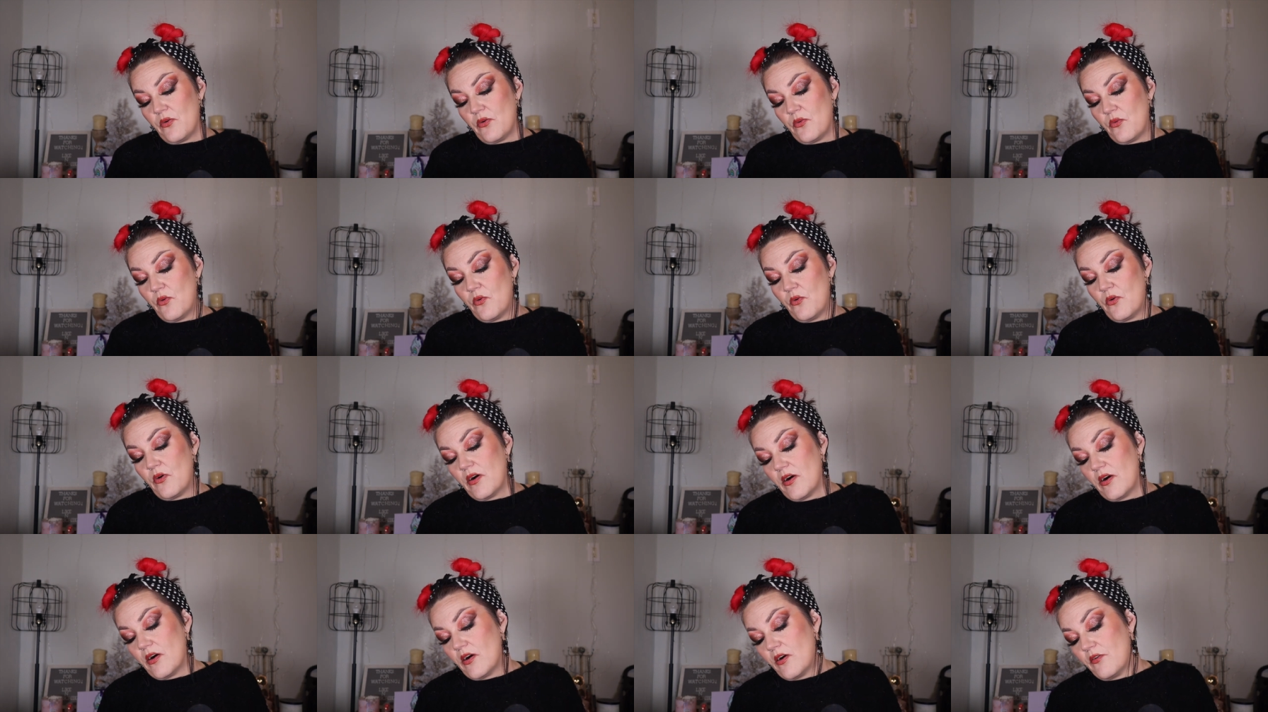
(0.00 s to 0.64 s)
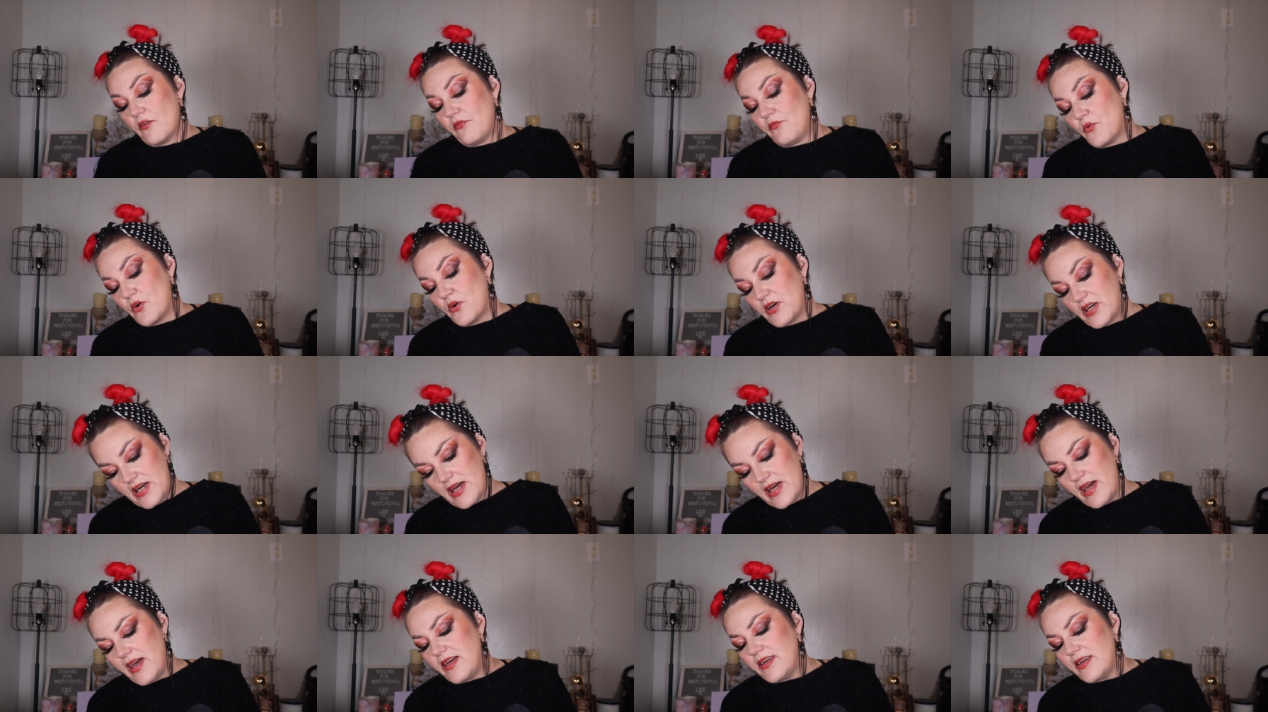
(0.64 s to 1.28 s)
or
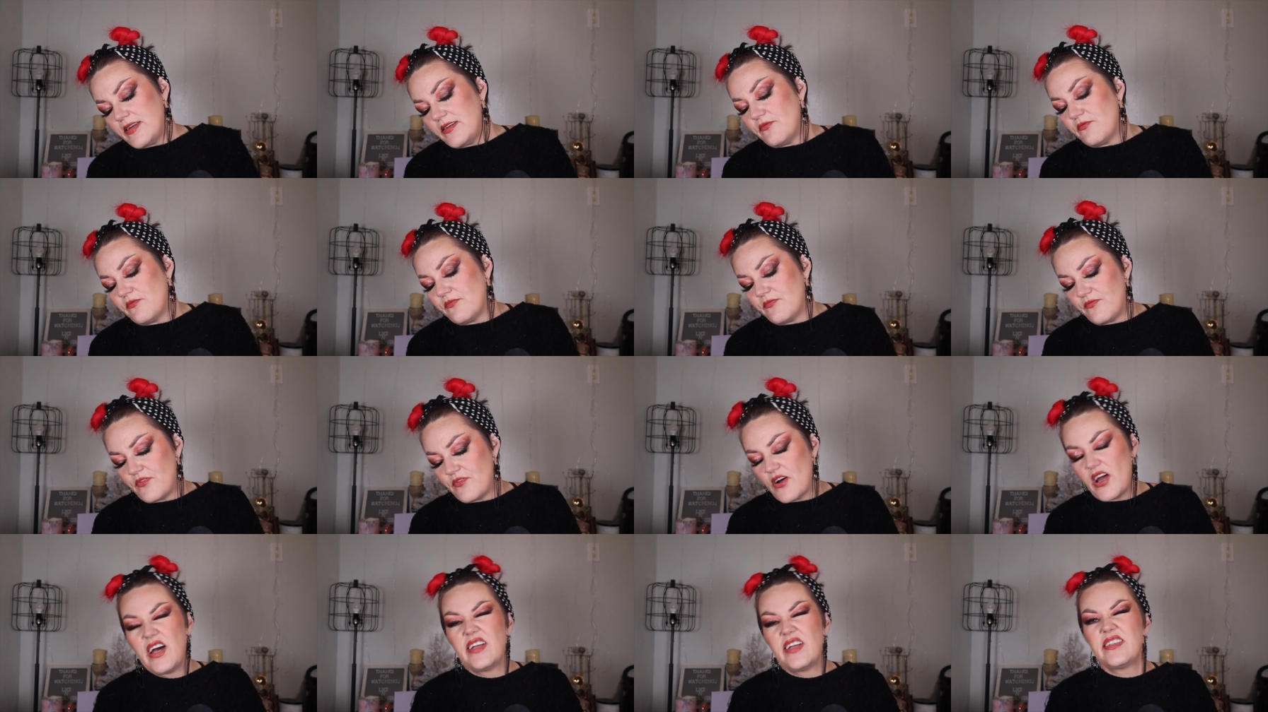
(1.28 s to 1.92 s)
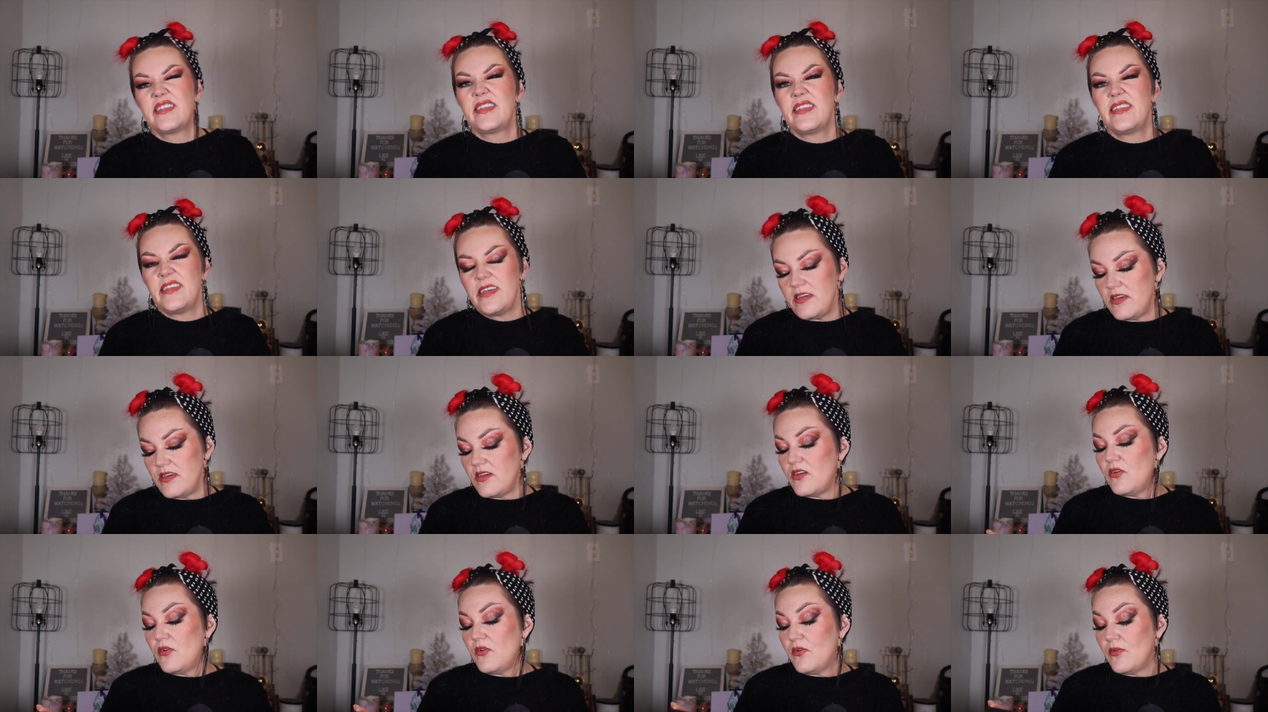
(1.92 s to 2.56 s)
forty-eight France E
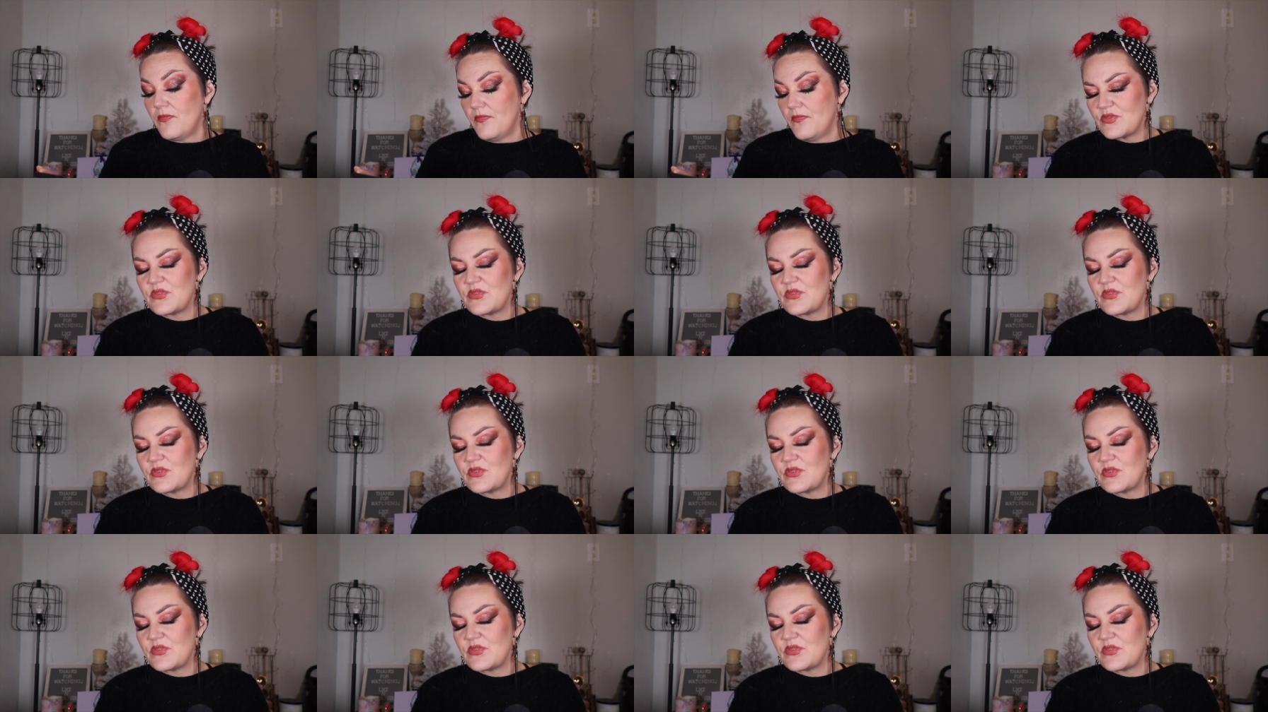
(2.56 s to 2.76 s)
U.